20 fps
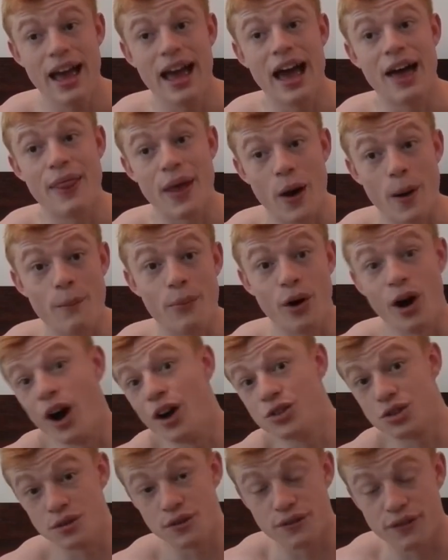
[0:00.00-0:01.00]
and now I put
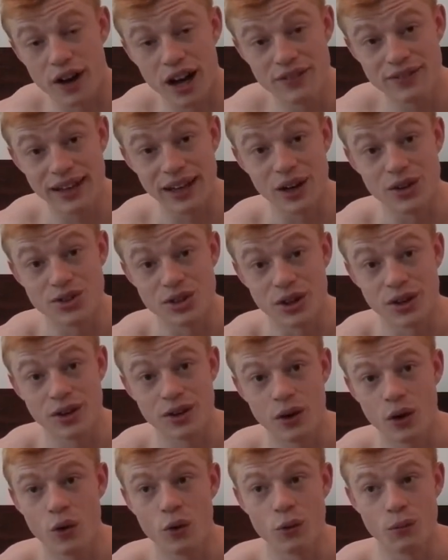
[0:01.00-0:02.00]
105 kilos
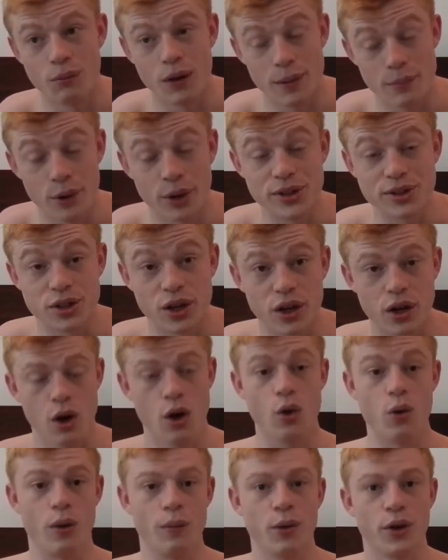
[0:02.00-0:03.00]
on, oh, my body's going,
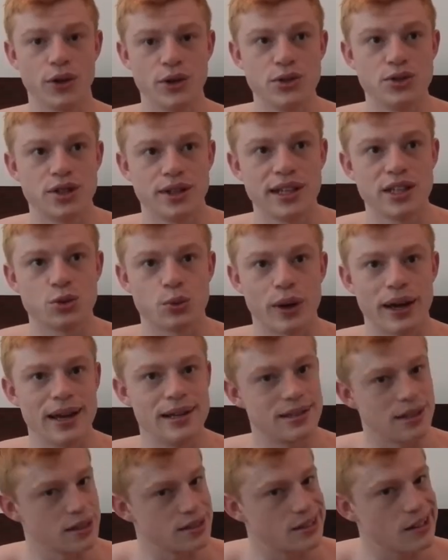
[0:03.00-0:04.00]
oh, I'm not used to this weight,
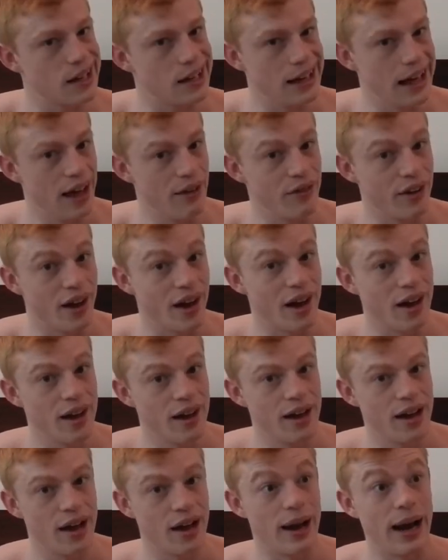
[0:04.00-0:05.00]
it's slightly heavier.
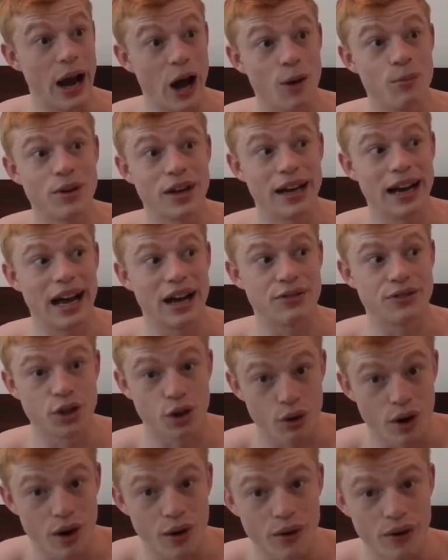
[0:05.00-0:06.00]
Now I'm going to have to
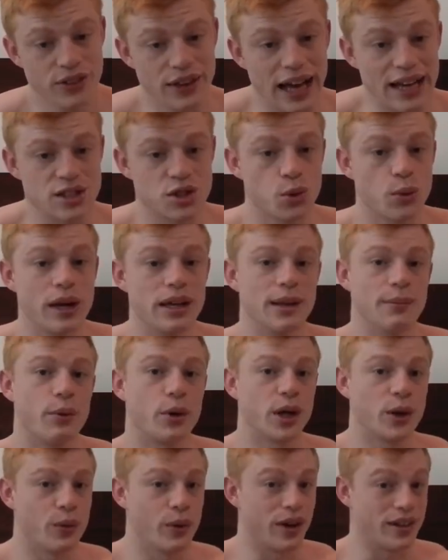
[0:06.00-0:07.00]
grow. That's the way the
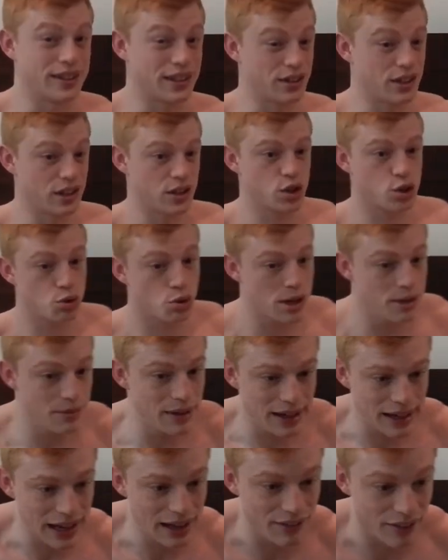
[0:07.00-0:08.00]
body works. It's
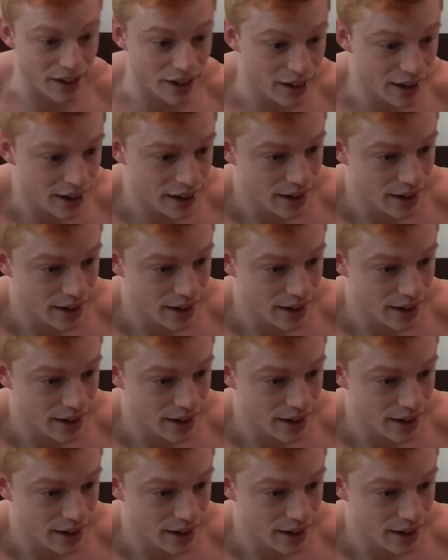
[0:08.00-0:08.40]
extremely clever.